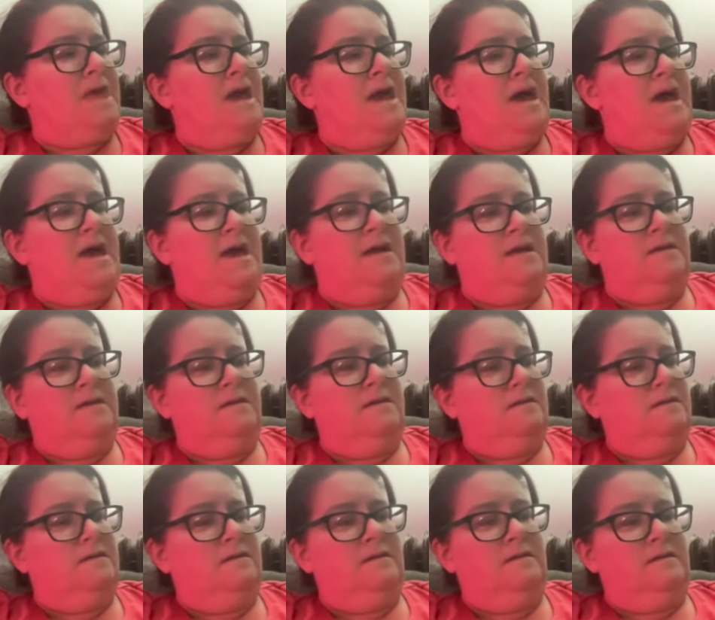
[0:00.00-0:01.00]
and
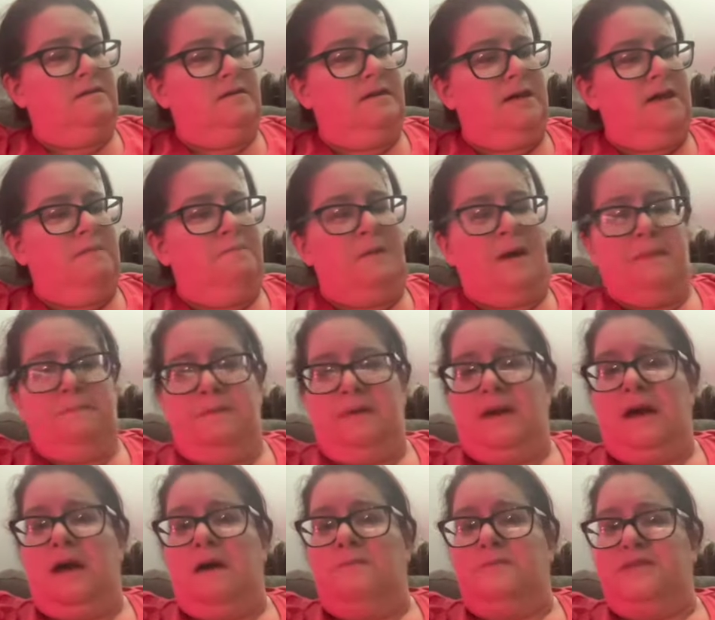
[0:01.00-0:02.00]
it might
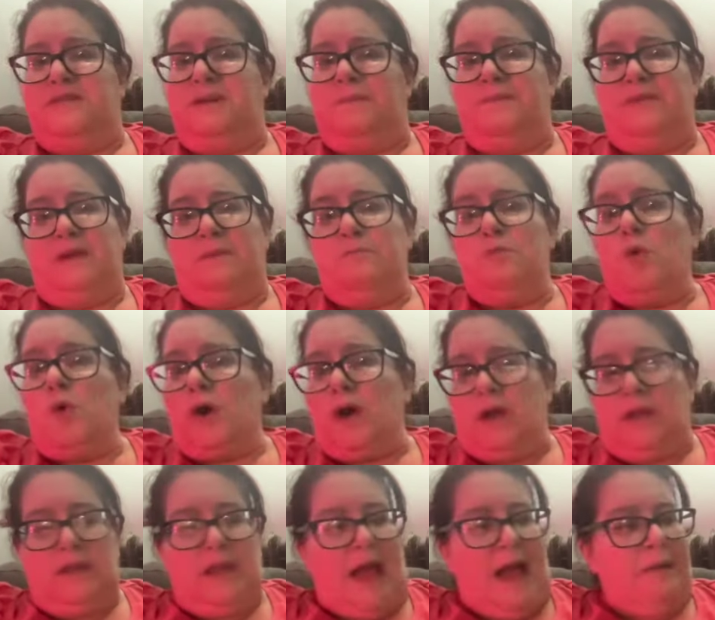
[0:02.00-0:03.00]
become something more
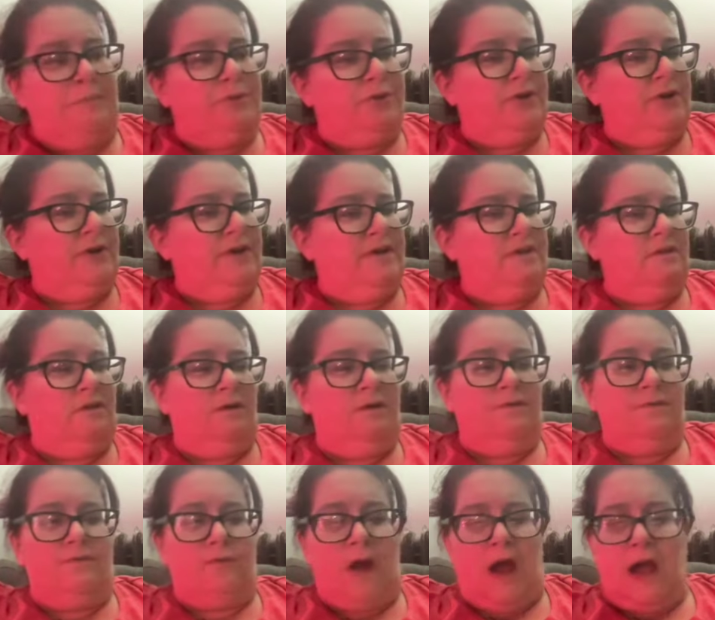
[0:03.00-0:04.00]
elaborate on
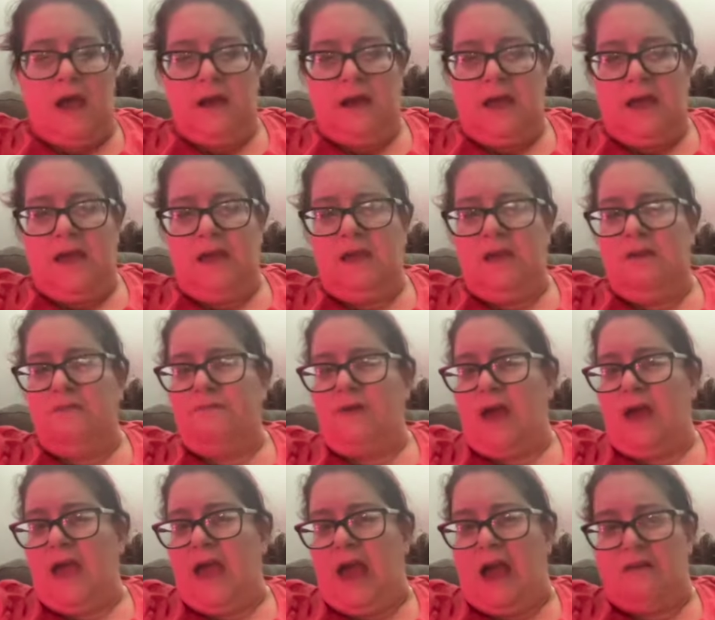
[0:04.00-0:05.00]
Friday if
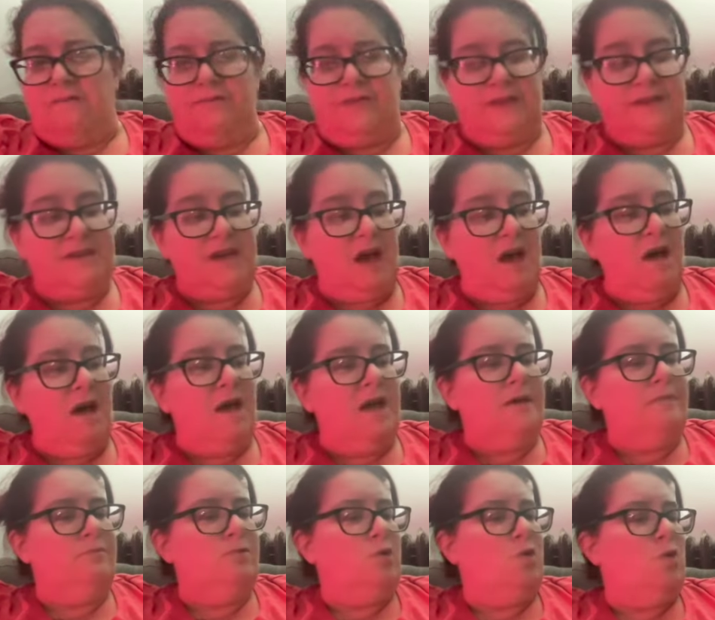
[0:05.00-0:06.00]
I have the
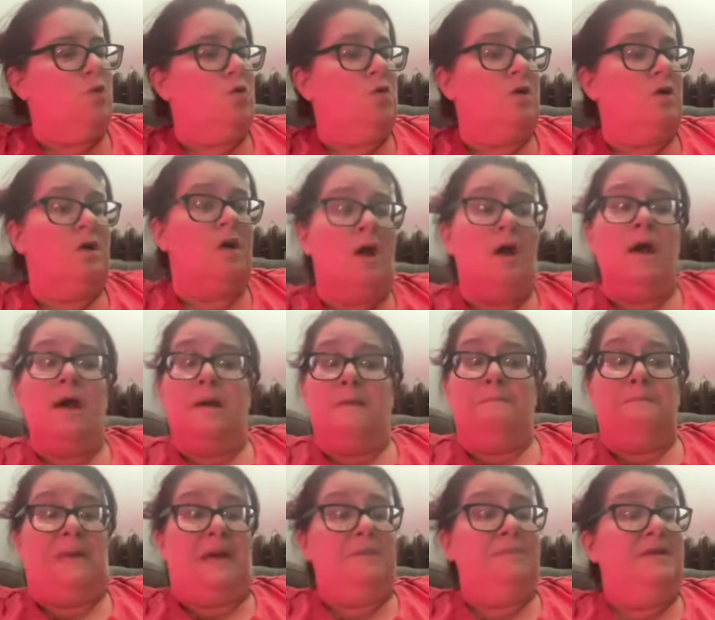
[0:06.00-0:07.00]
time, or
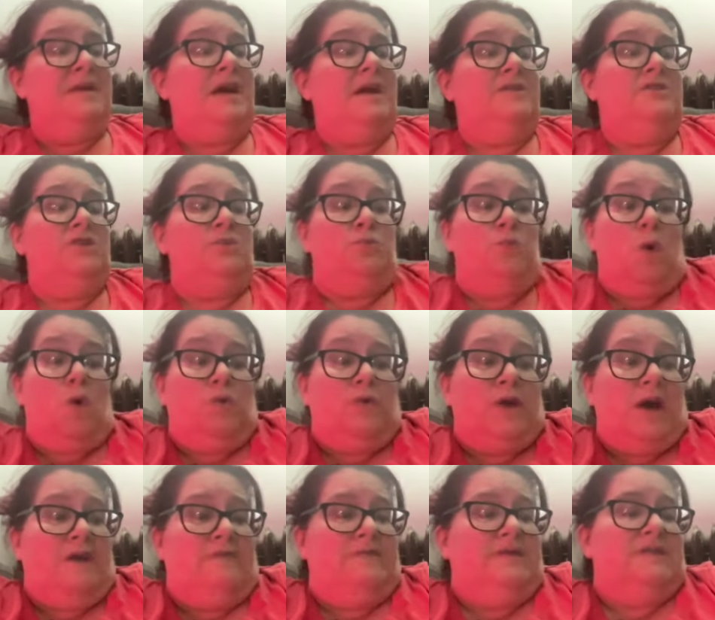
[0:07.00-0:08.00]
maybe won't
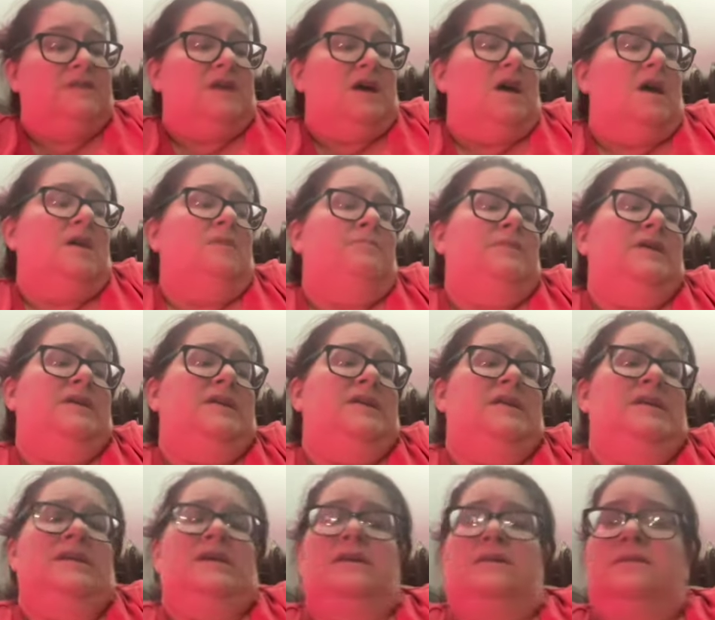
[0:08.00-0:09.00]
have the time
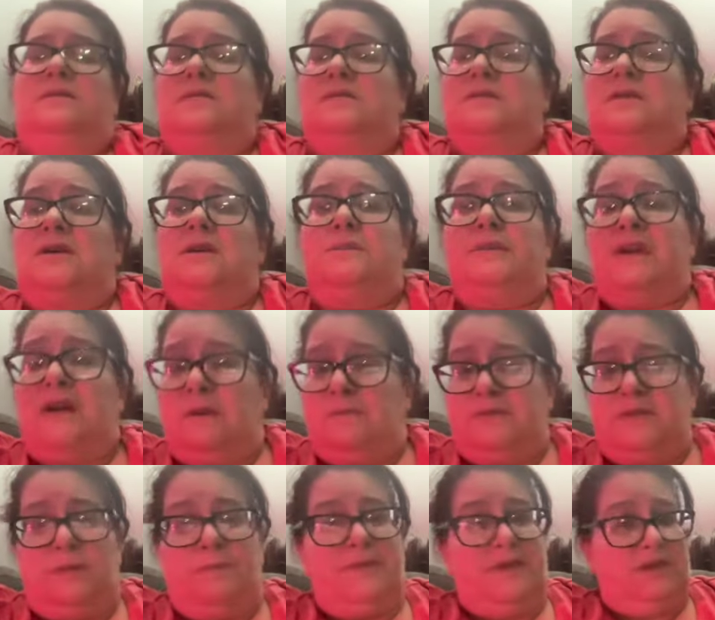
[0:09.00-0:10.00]
and it's going to become
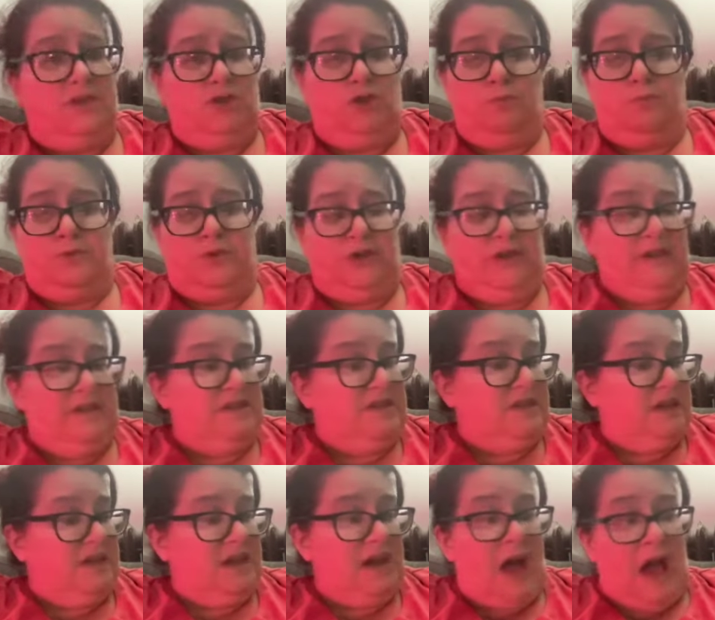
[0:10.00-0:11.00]
something super
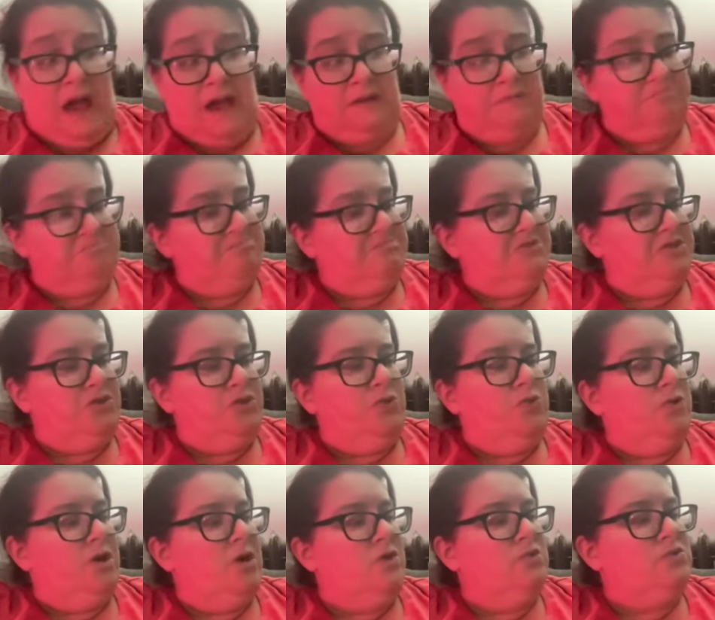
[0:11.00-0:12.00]
easy. Who
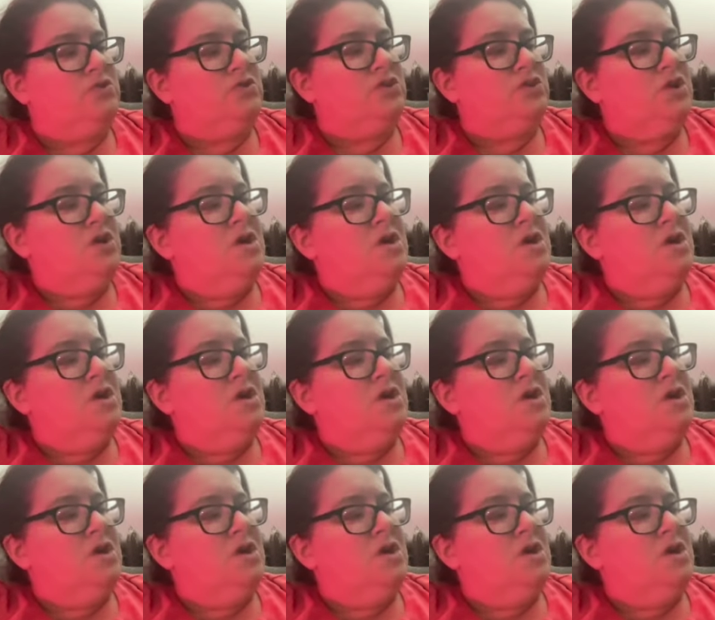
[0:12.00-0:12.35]
knows?